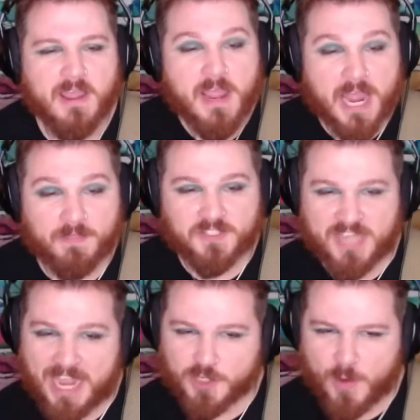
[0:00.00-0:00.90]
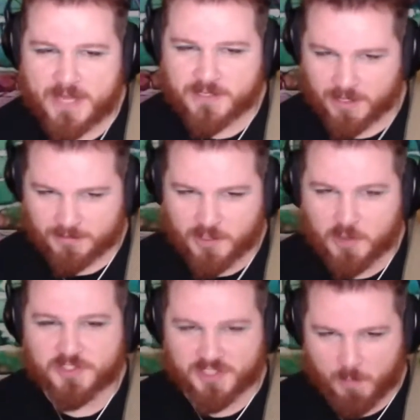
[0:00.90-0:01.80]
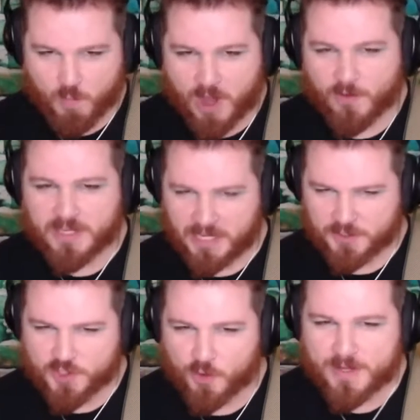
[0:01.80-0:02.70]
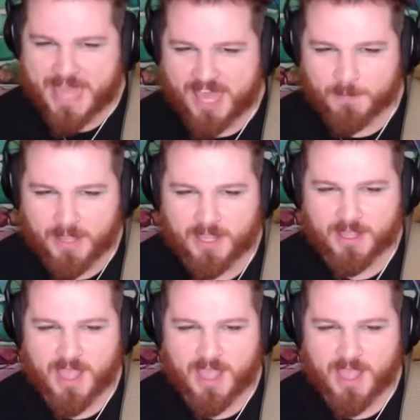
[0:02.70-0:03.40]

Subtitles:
And the Zydrate gun goes somewhere against your anatomy.